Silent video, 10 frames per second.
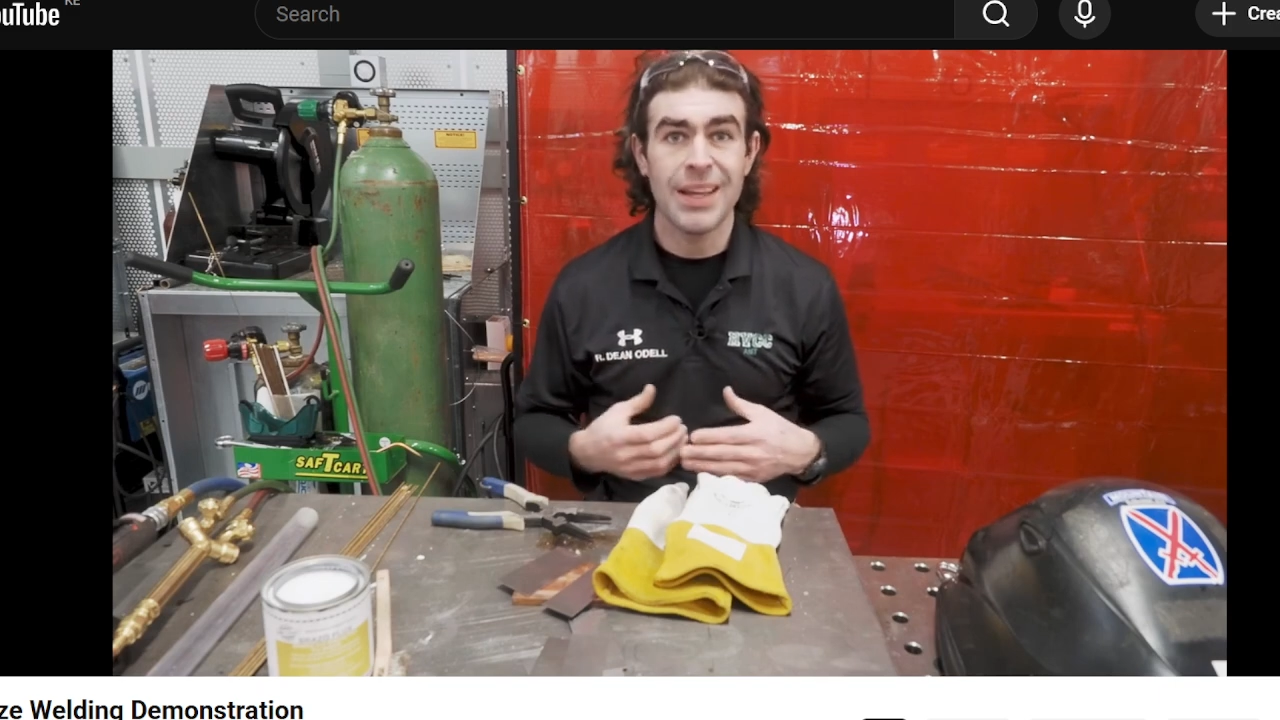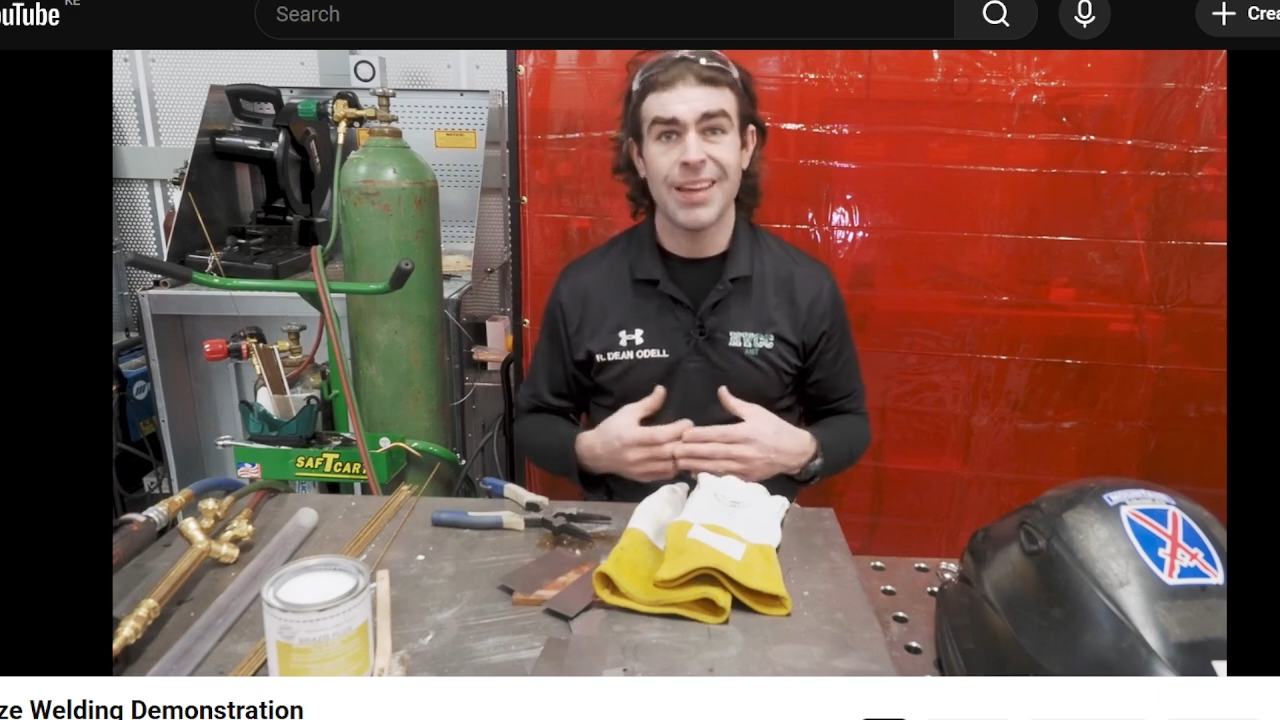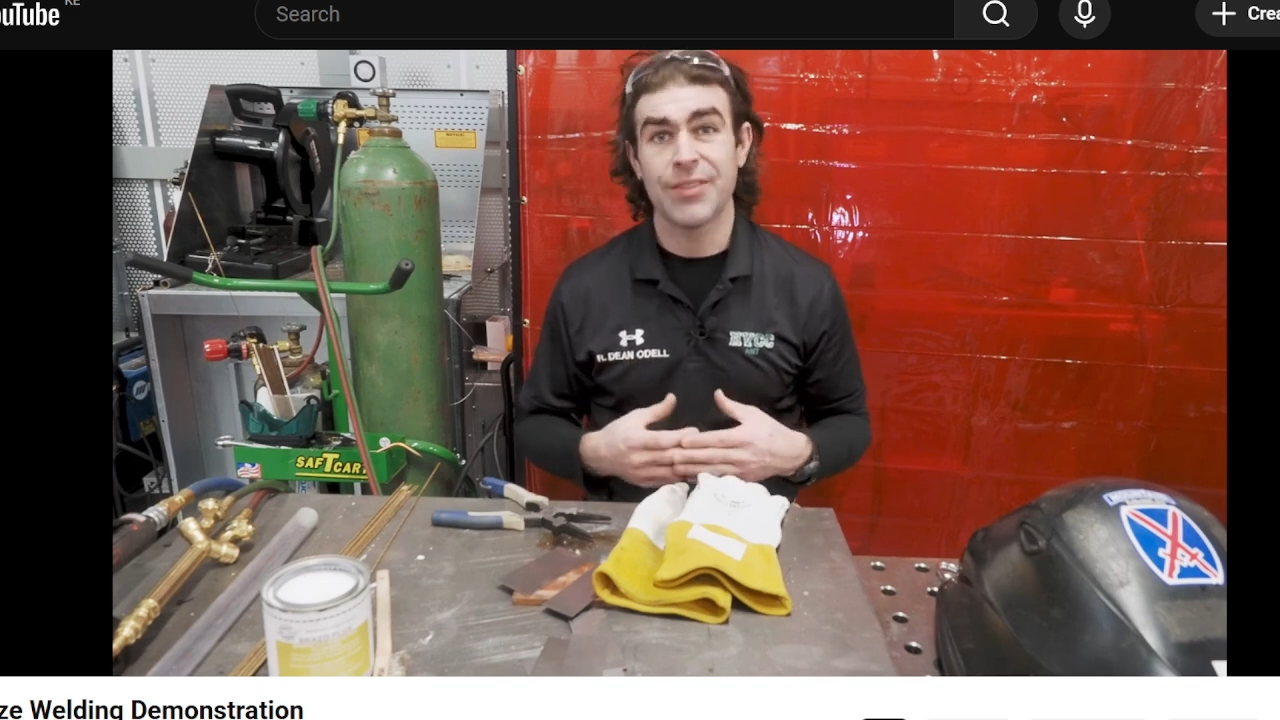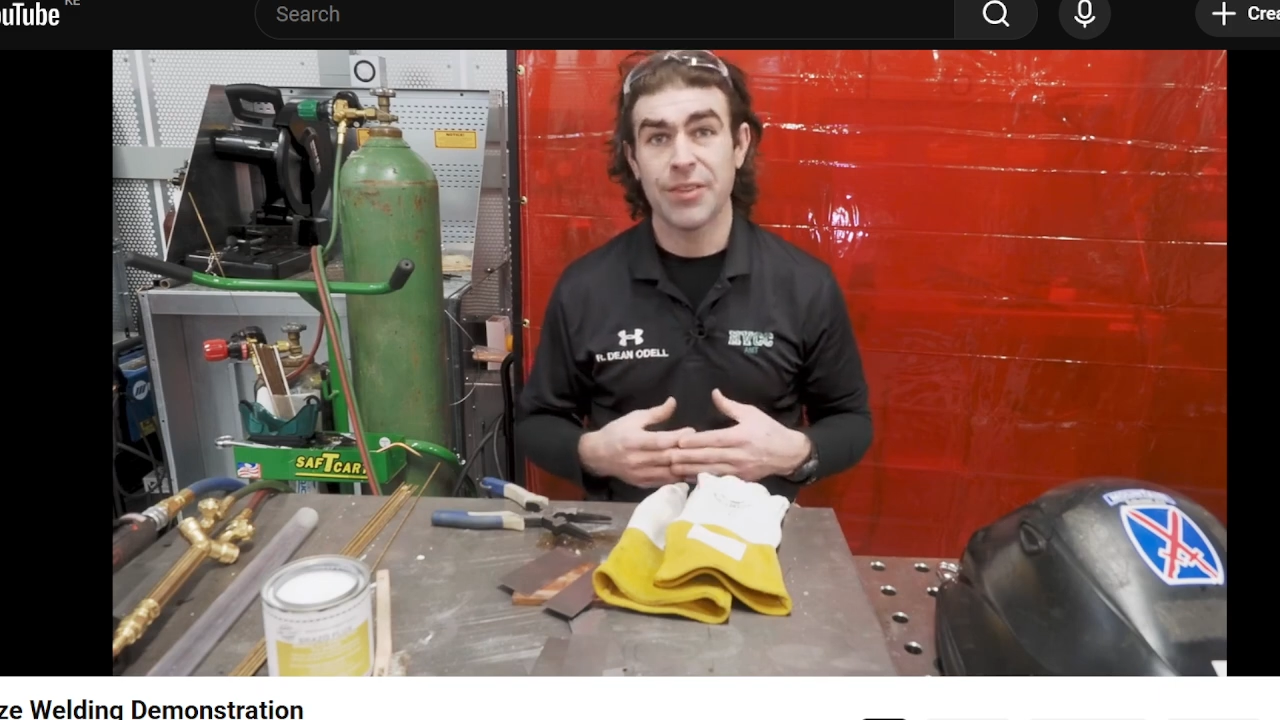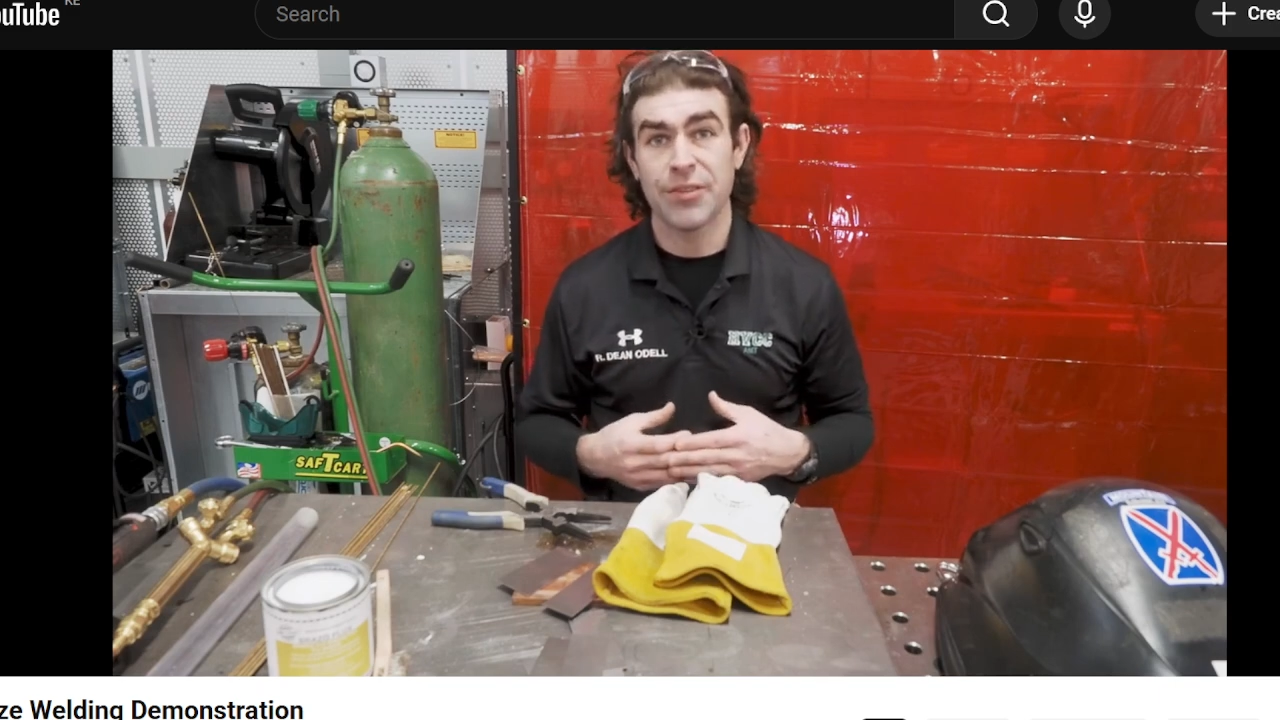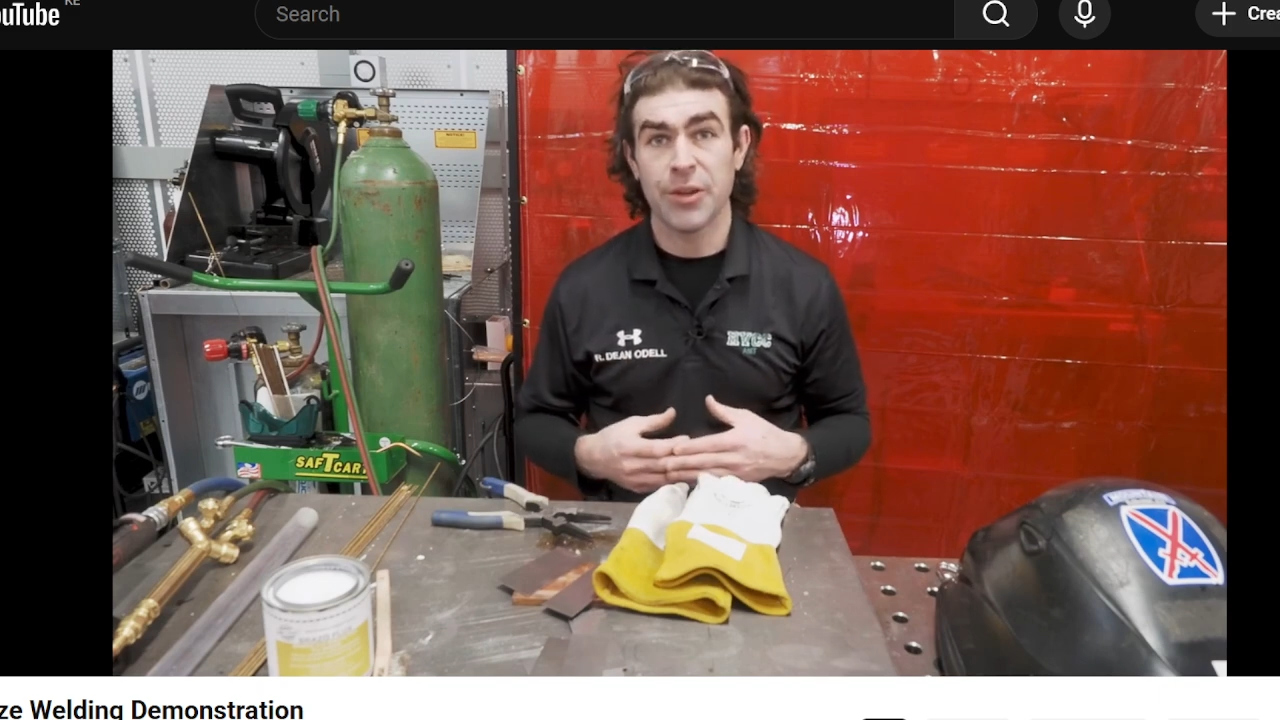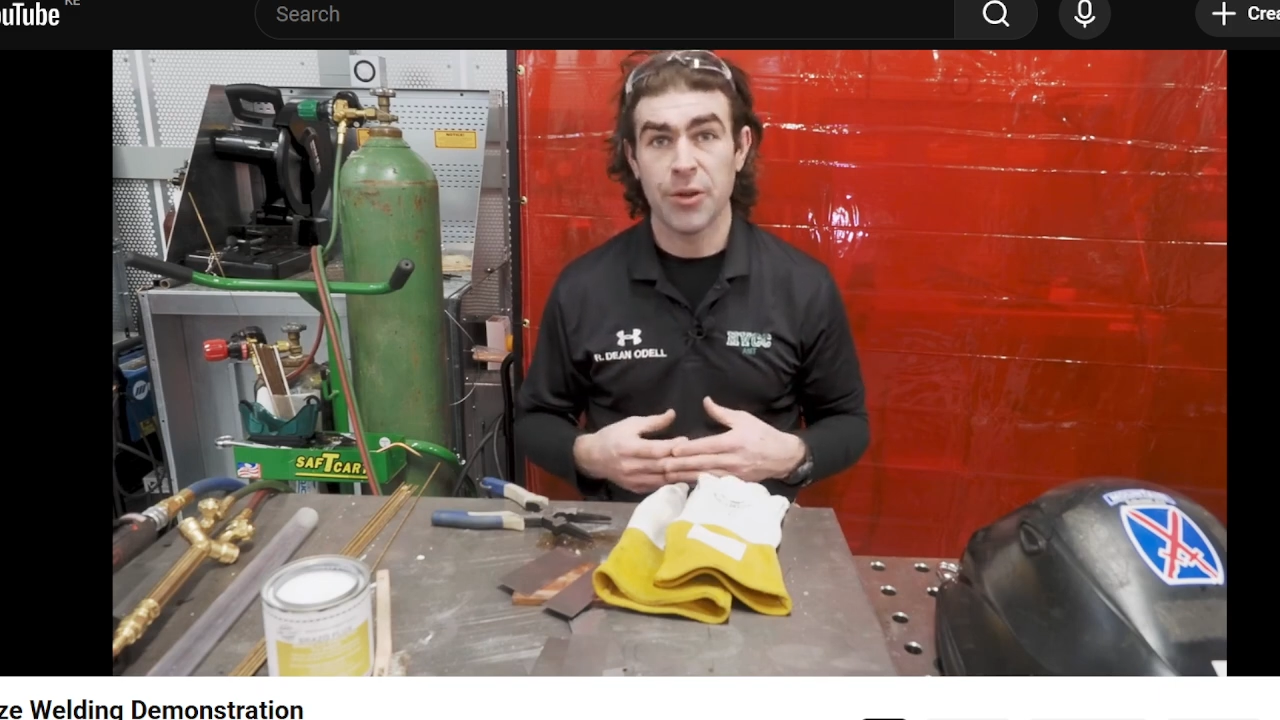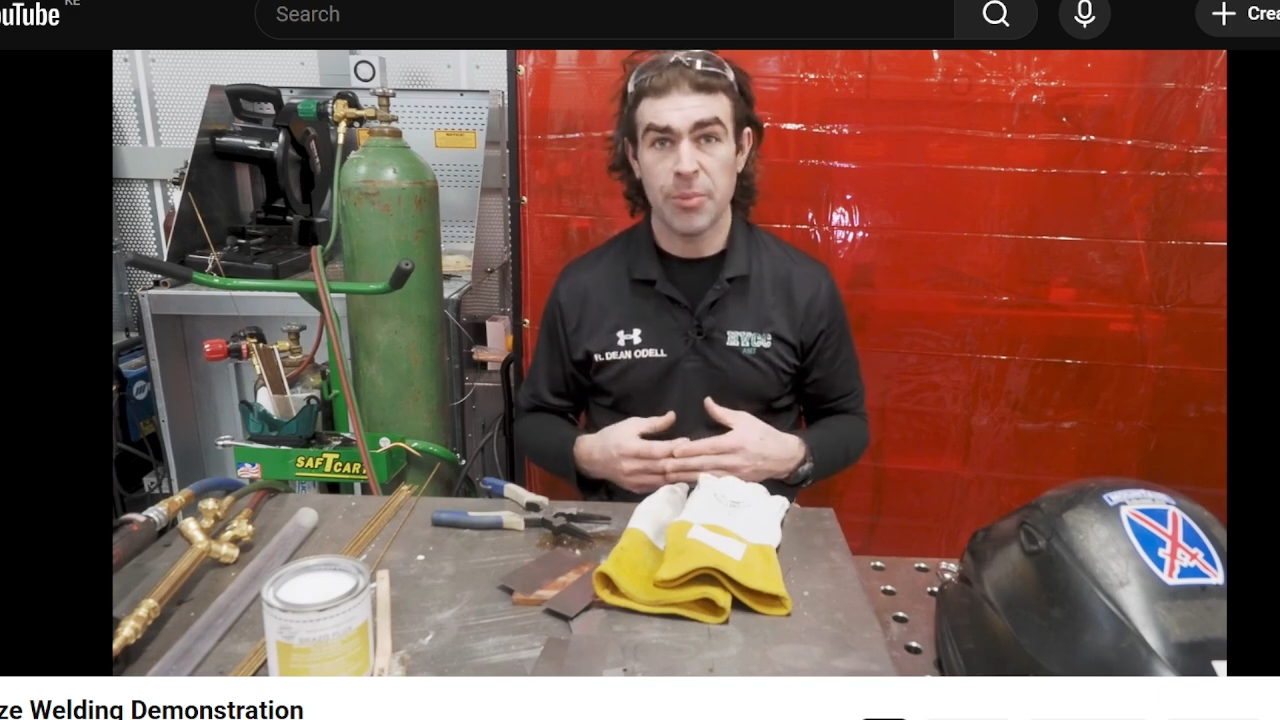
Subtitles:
If the filler